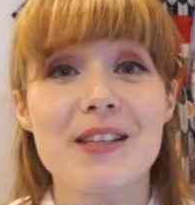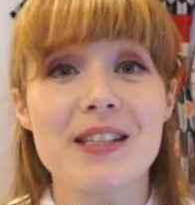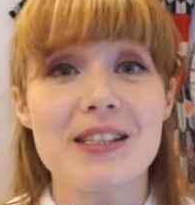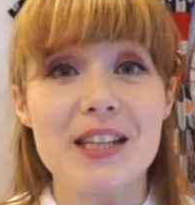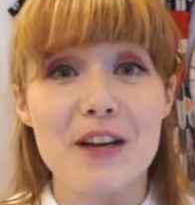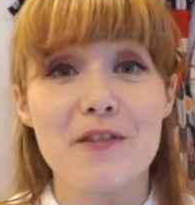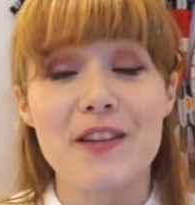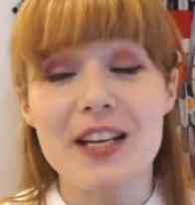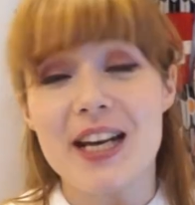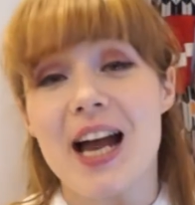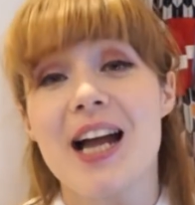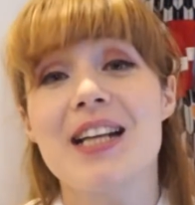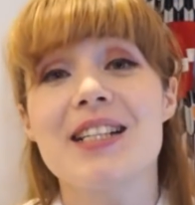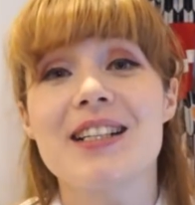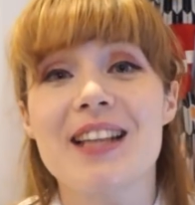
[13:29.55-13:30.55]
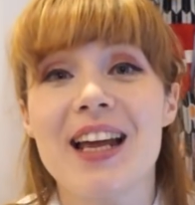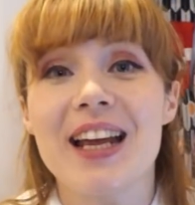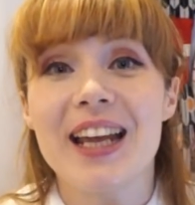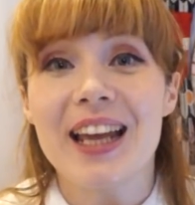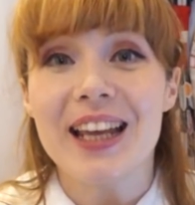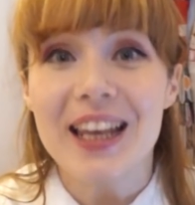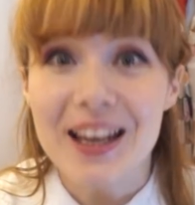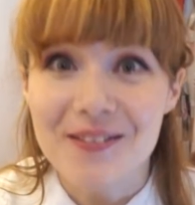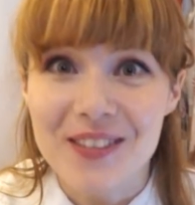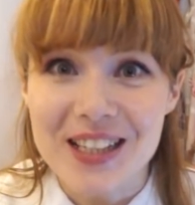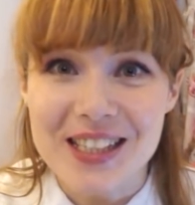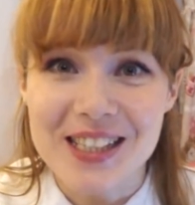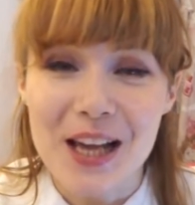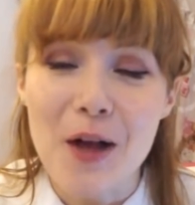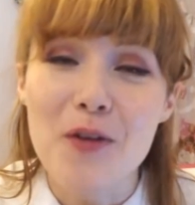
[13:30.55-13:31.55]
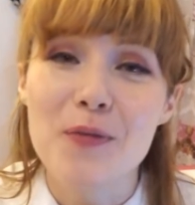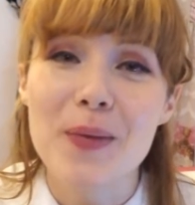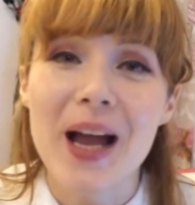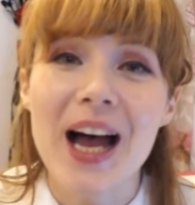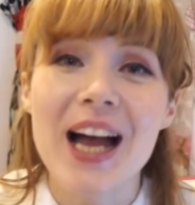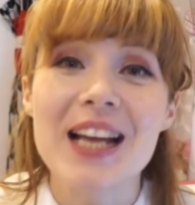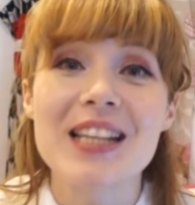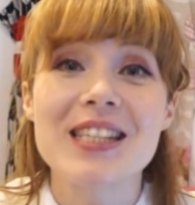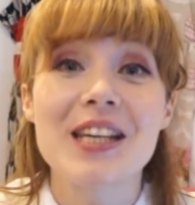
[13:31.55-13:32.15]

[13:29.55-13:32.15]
It's definitely an idea that I can get myself behind.